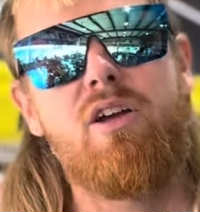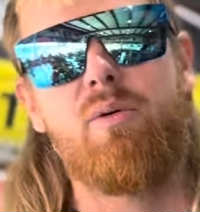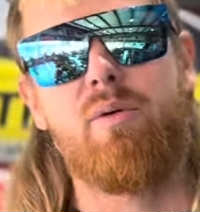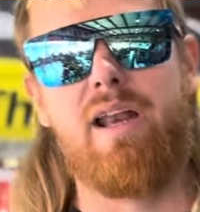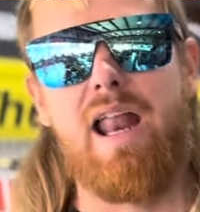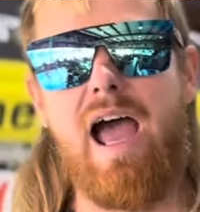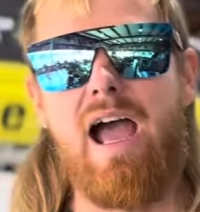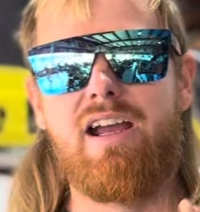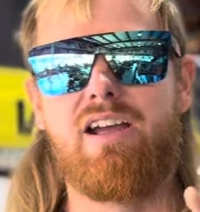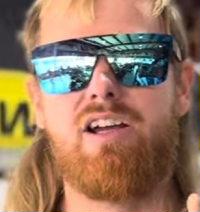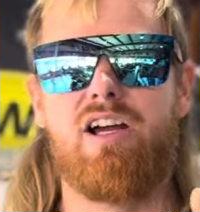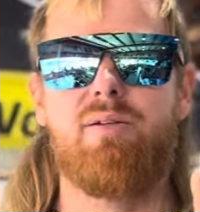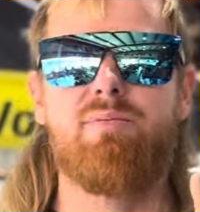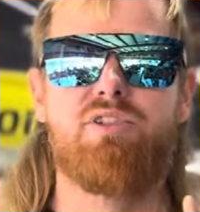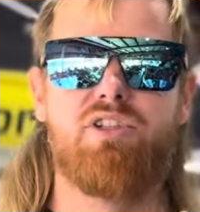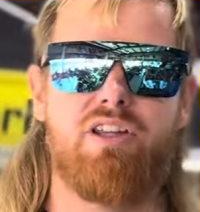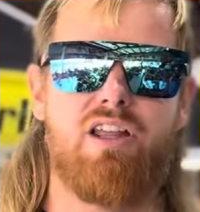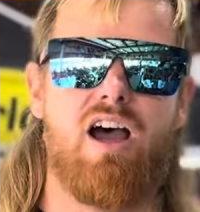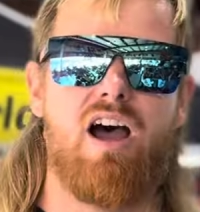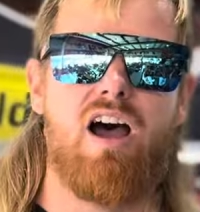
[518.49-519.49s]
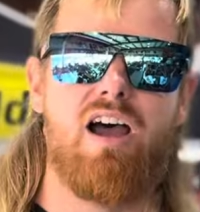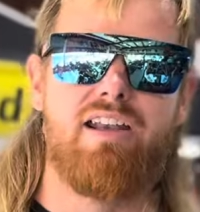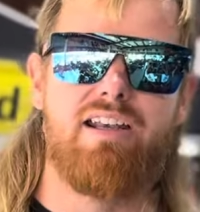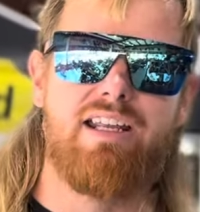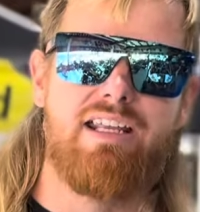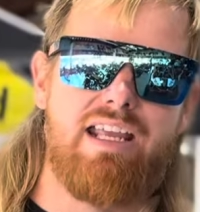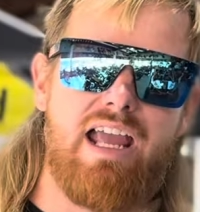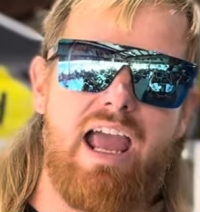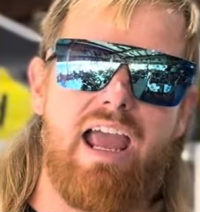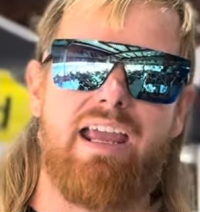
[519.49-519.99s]
when I come to the Honda
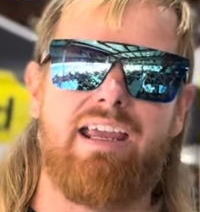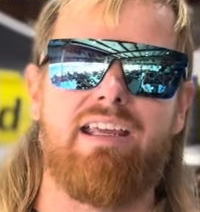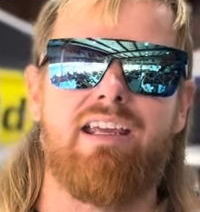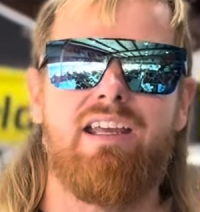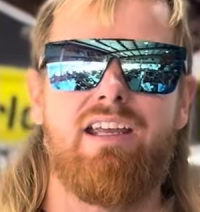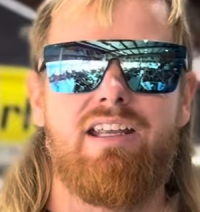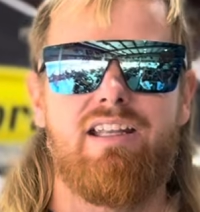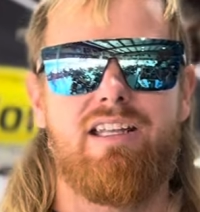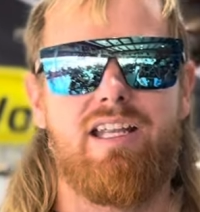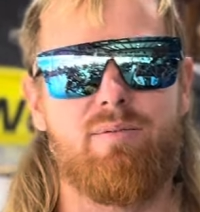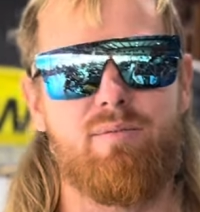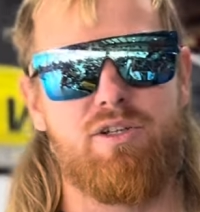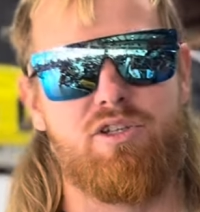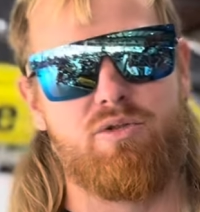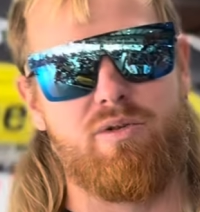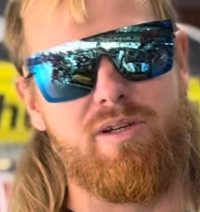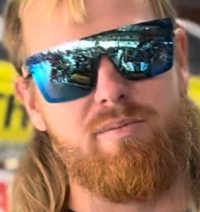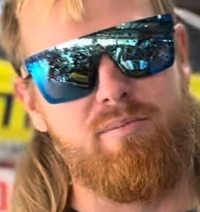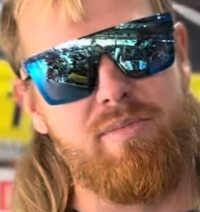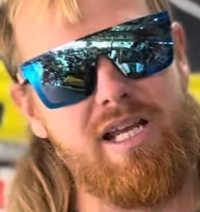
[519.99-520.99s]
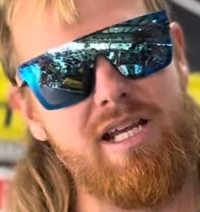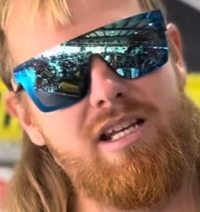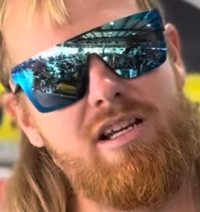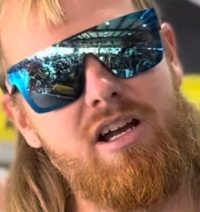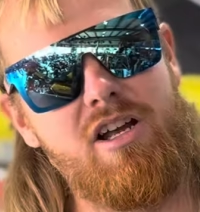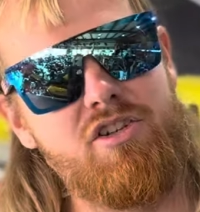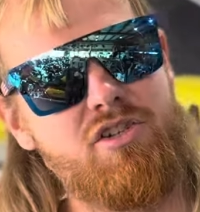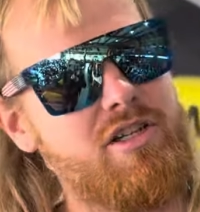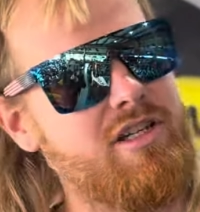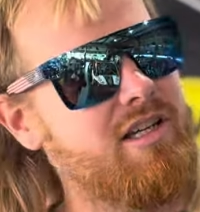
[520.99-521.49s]
Gang that between Big
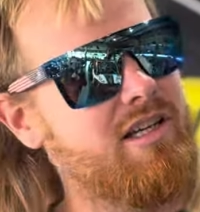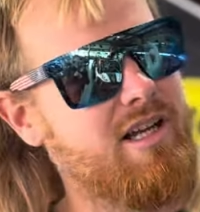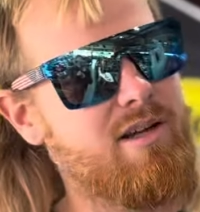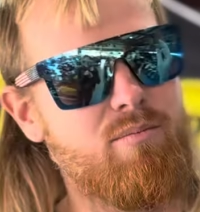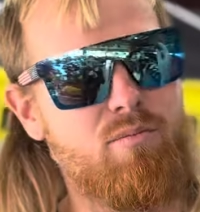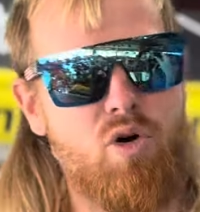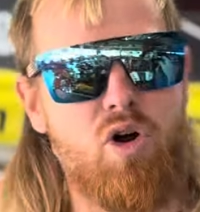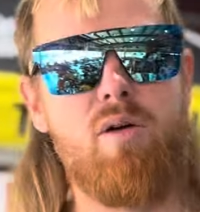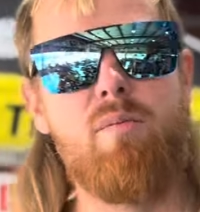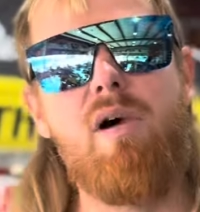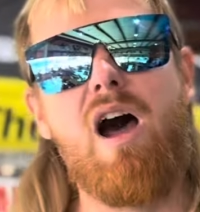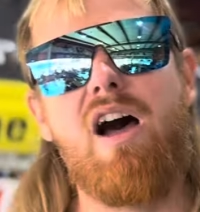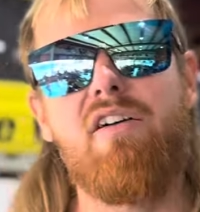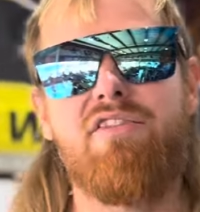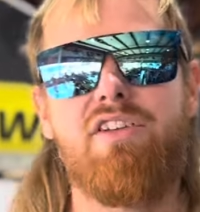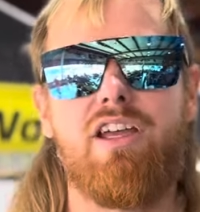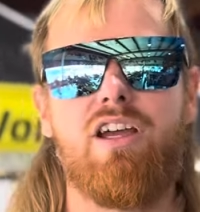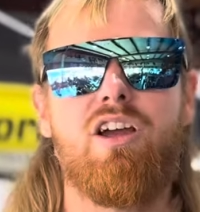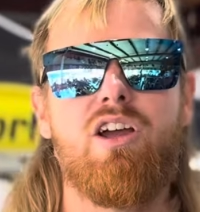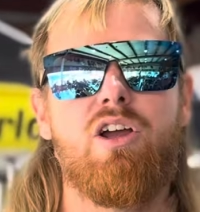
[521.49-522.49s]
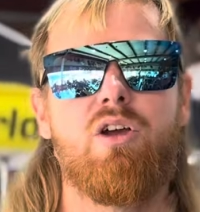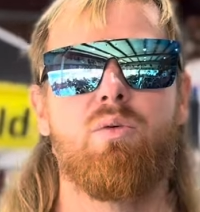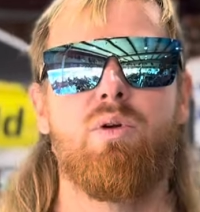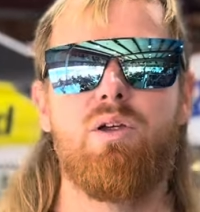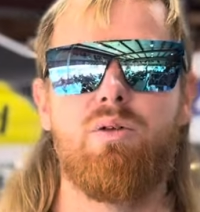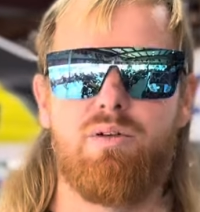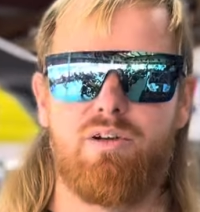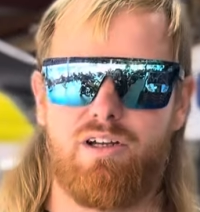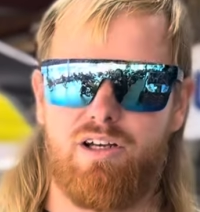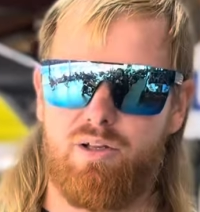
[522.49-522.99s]
Kountry and More Mafia, we
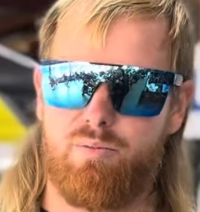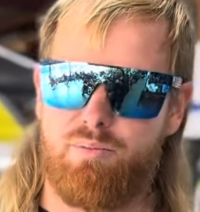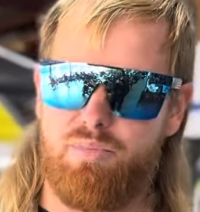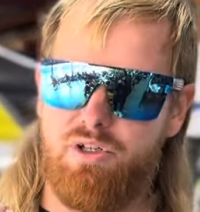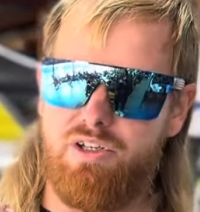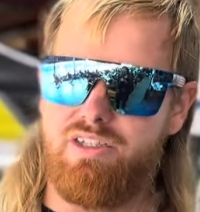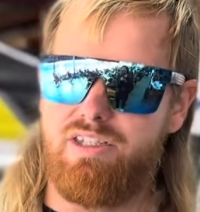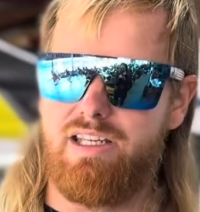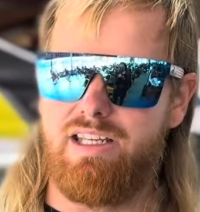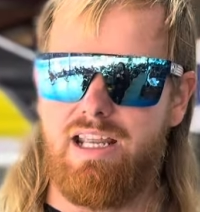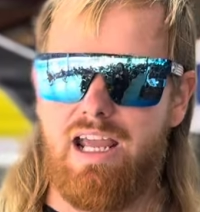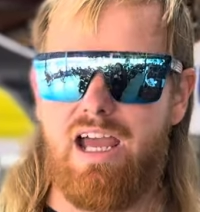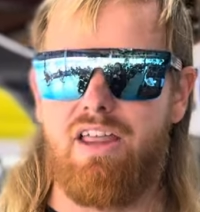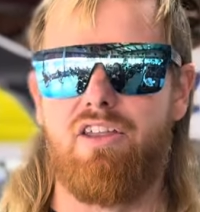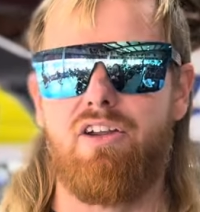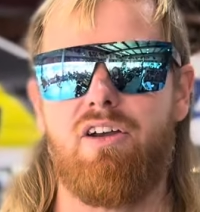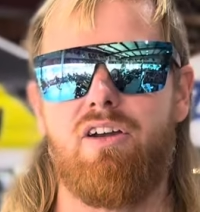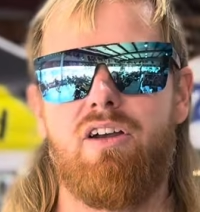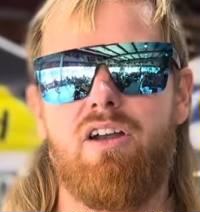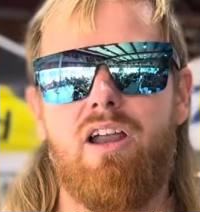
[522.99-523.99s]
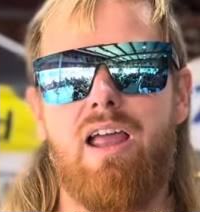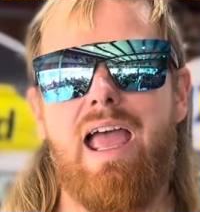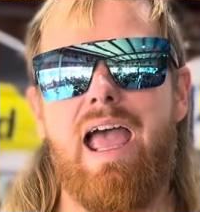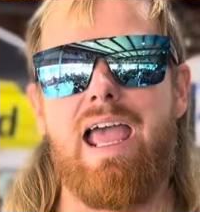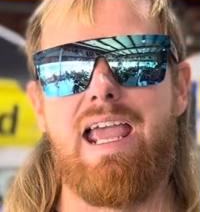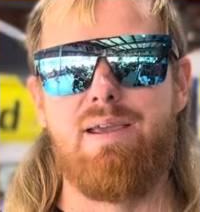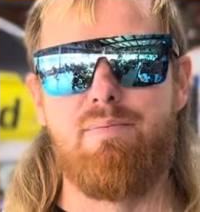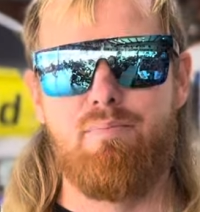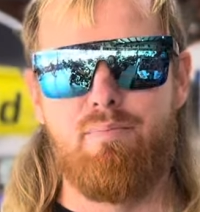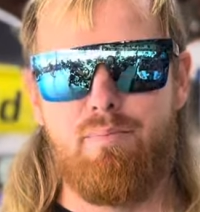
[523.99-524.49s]
were going to put together
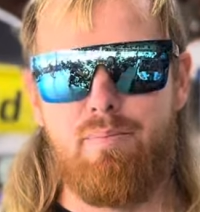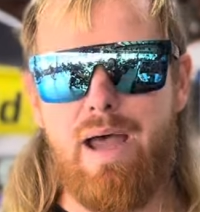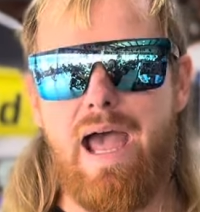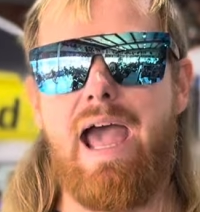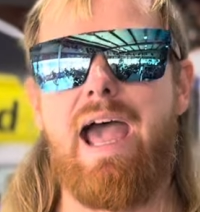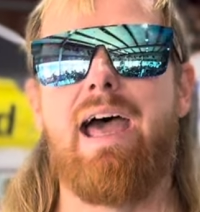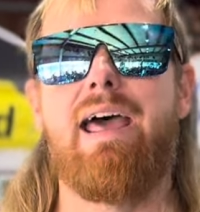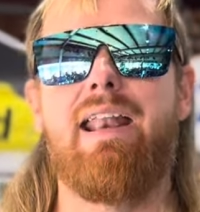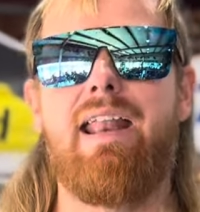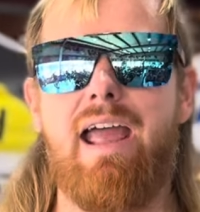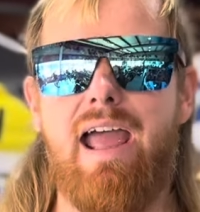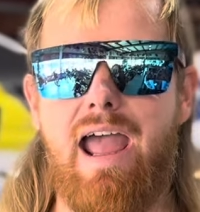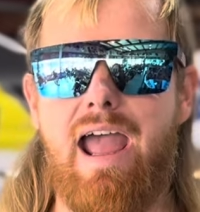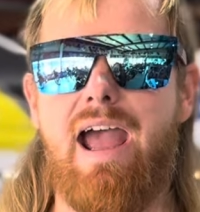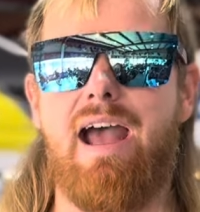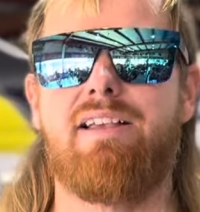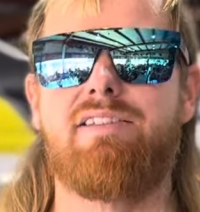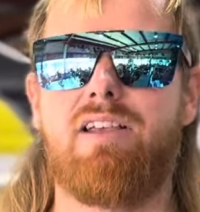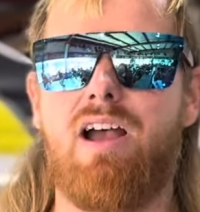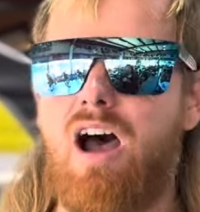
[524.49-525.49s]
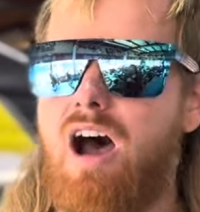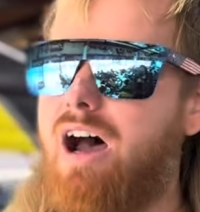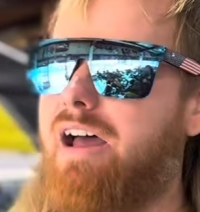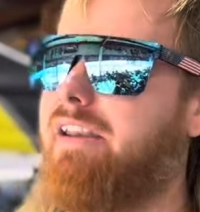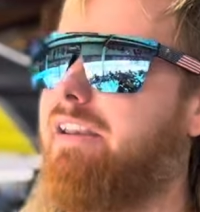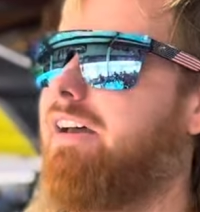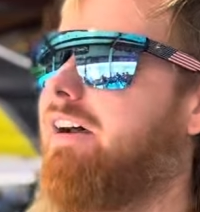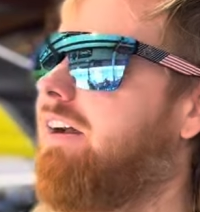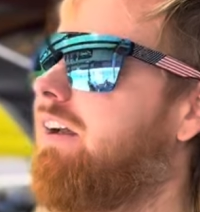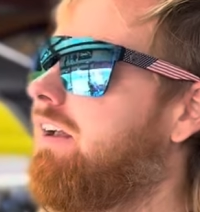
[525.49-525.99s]
a badass
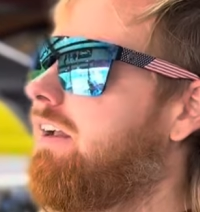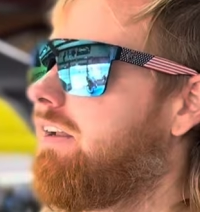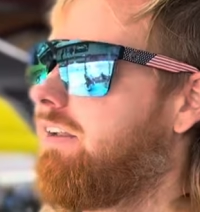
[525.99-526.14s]
Honda.